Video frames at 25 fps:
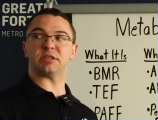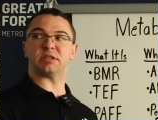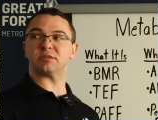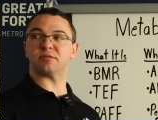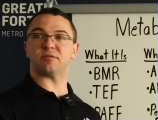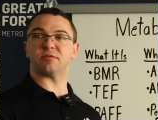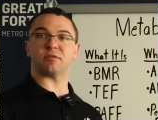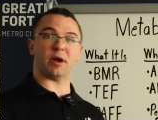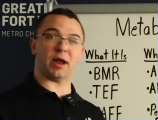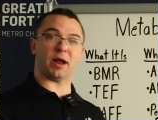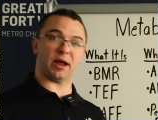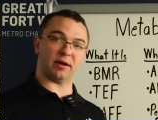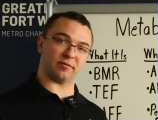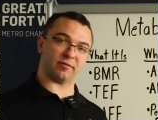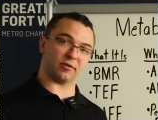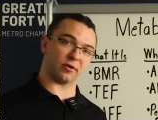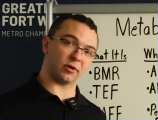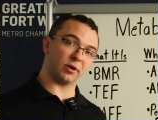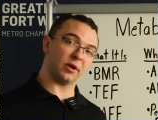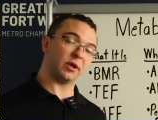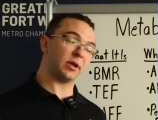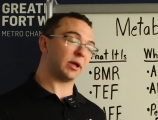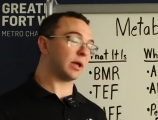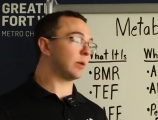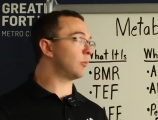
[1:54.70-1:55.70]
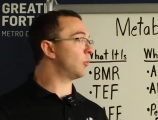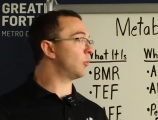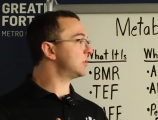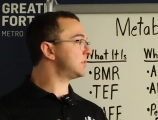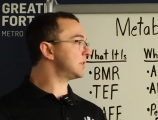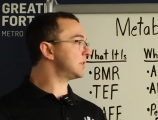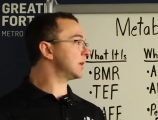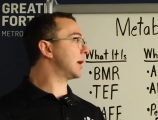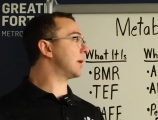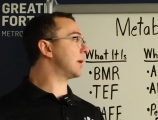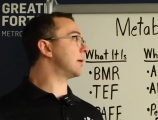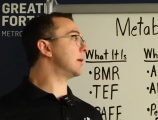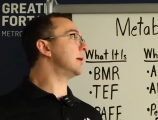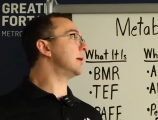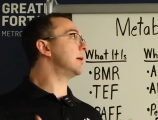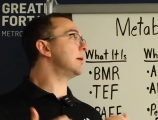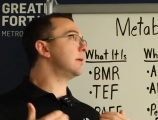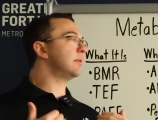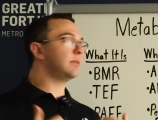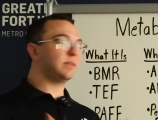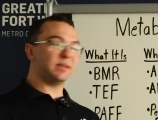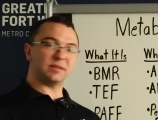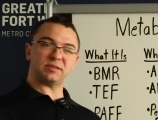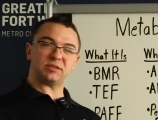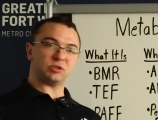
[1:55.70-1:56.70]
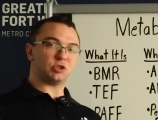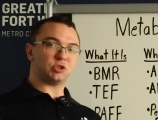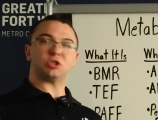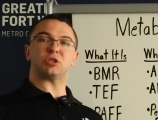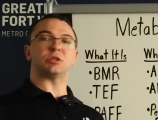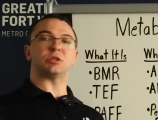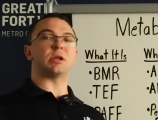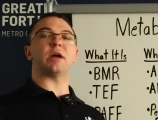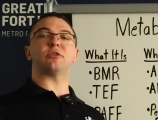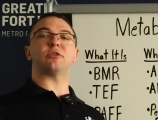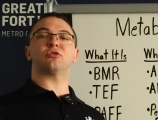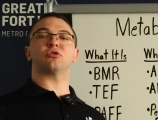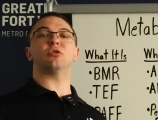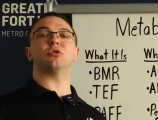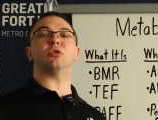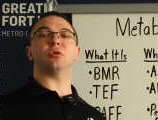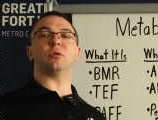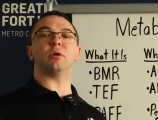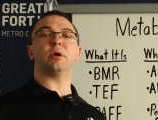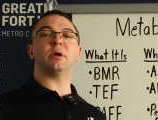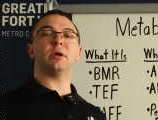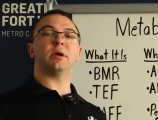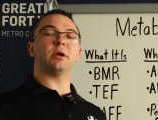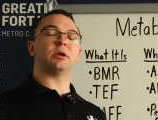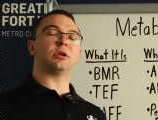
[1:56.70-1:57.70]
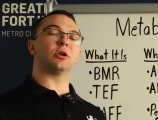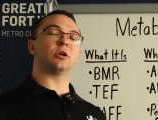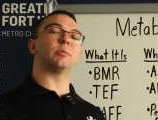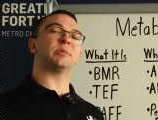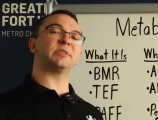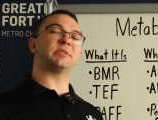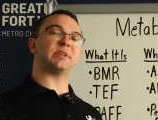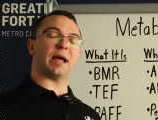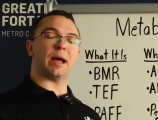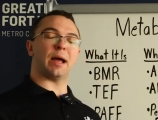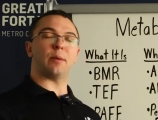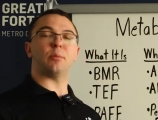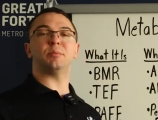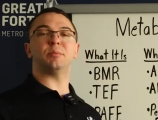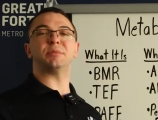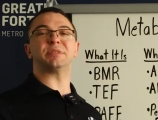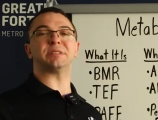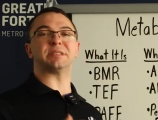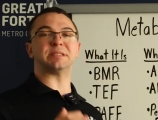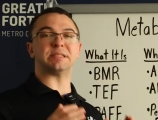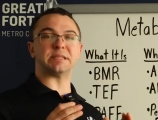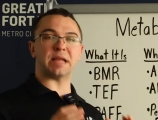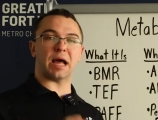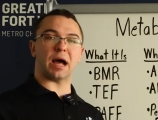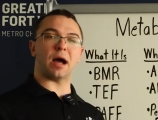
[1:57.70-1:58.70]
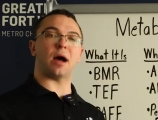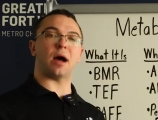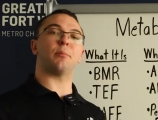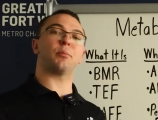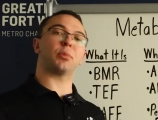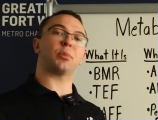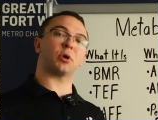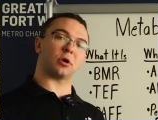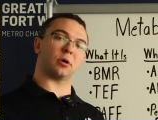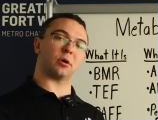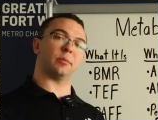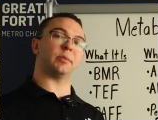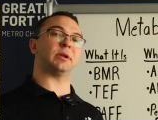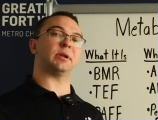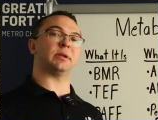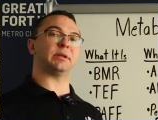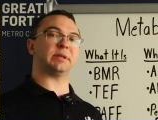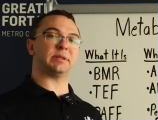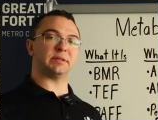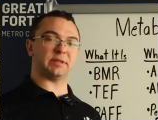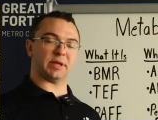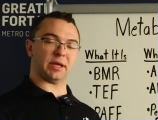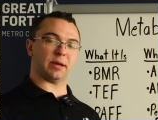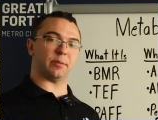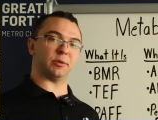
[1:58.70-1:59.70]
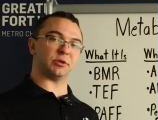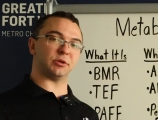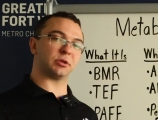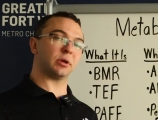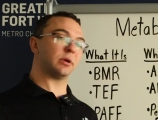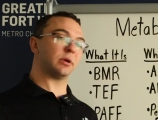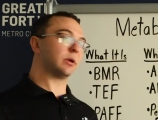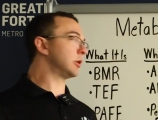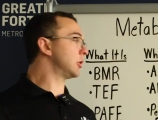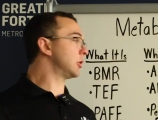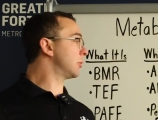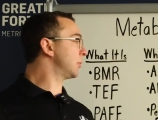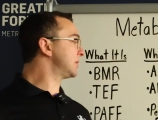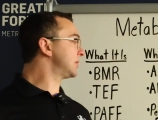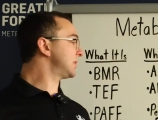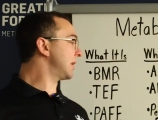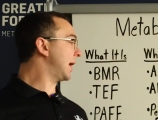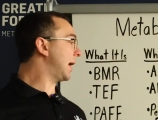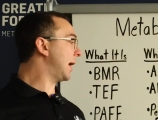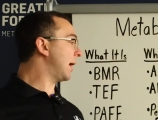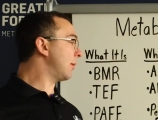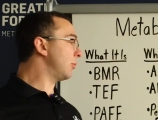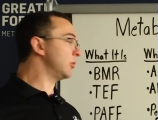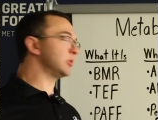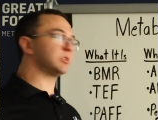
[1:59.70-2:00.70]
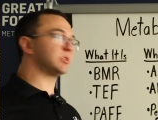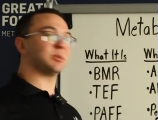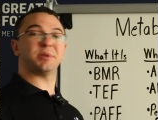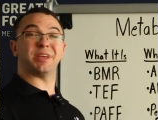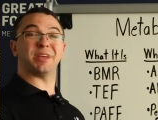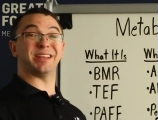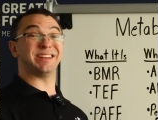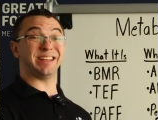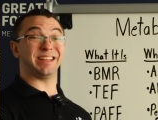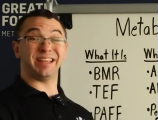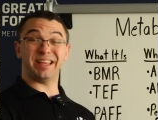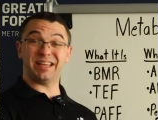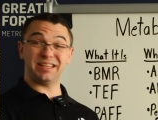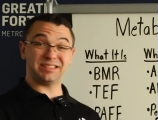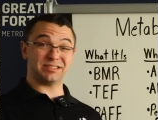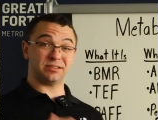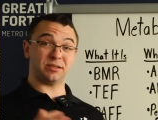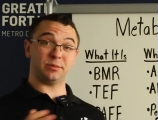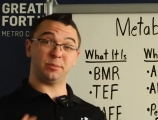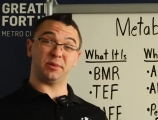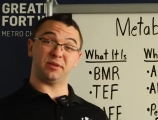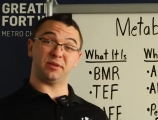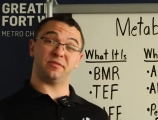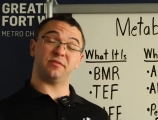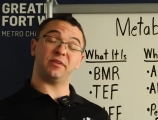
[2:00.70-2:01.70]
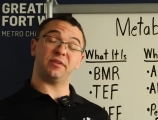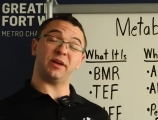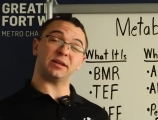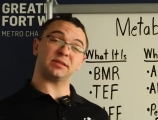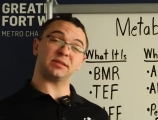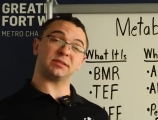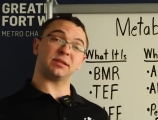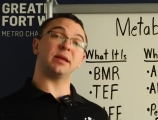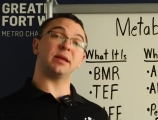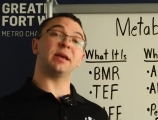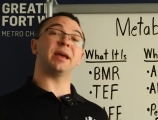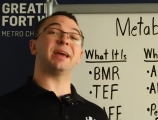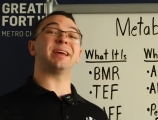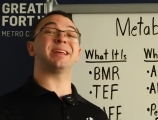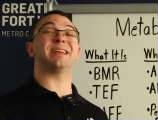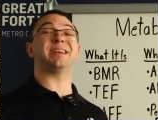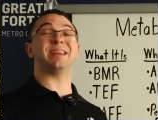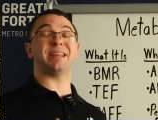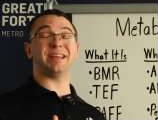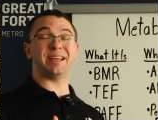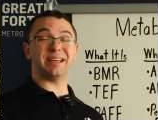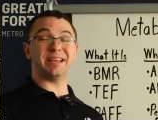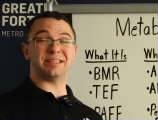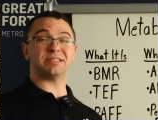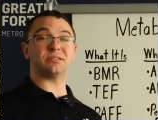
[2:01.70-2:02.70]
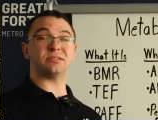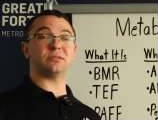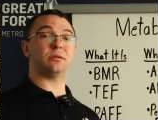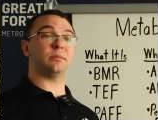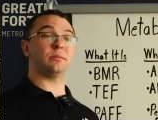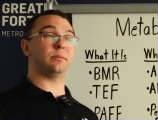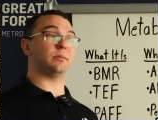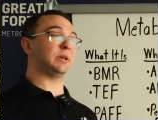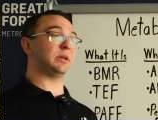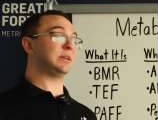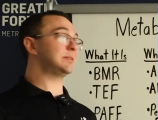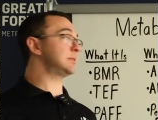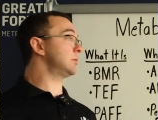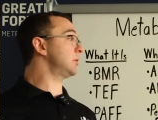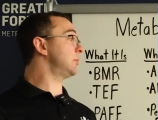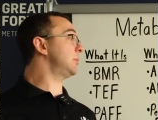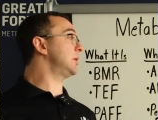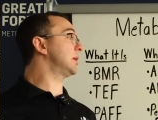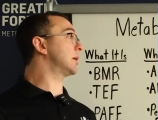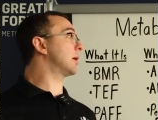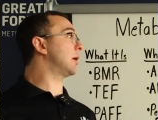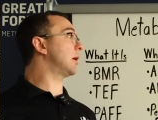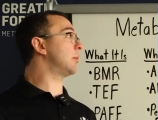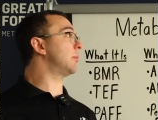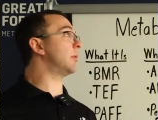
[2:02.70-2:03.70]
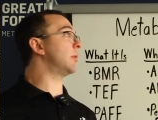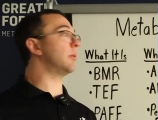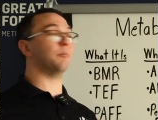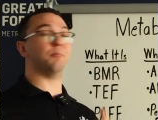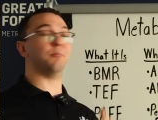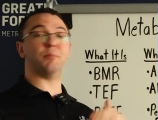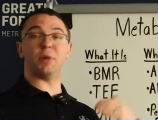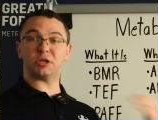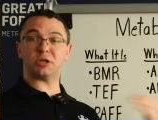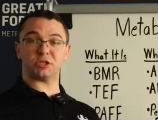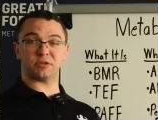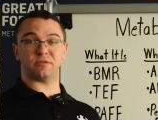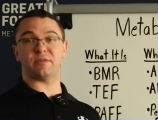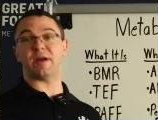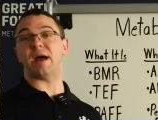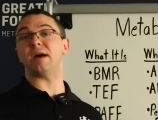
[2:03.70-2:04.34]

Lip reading: place forever. And once again, this is just not true. Your metabolism is not permanently damaged. Your metabolism can easily be fixed and can easily become much